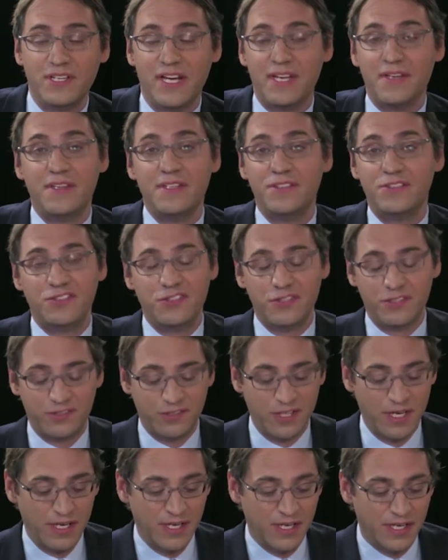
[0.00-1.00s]
And this
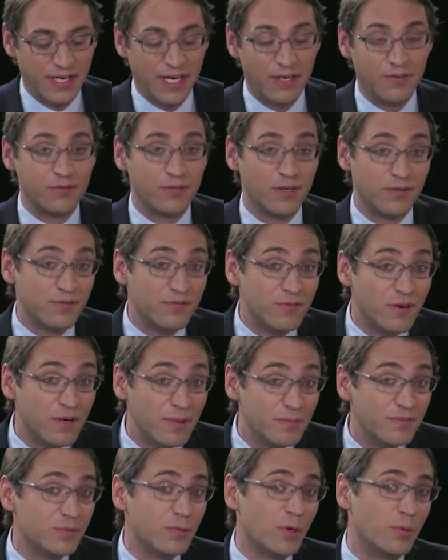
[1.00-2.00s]
just kind of
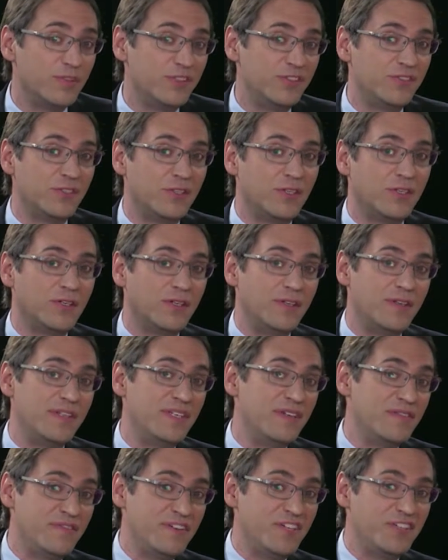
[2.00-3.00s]
confirms what we saw on
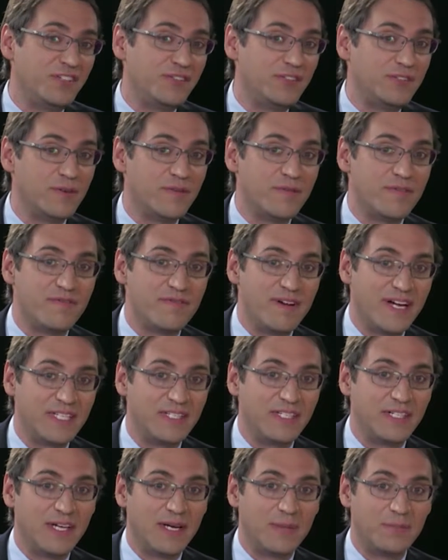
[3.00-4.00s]
the efficiency of the
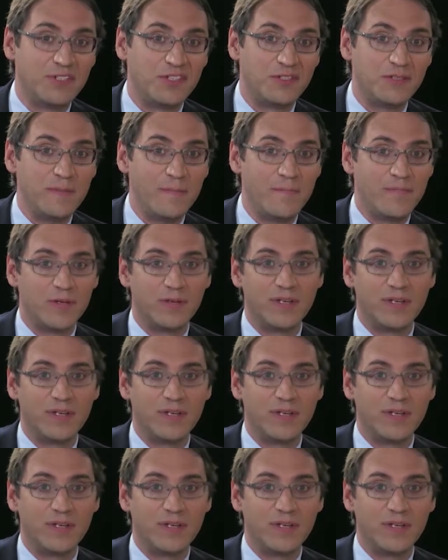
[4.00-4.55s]
factor capture.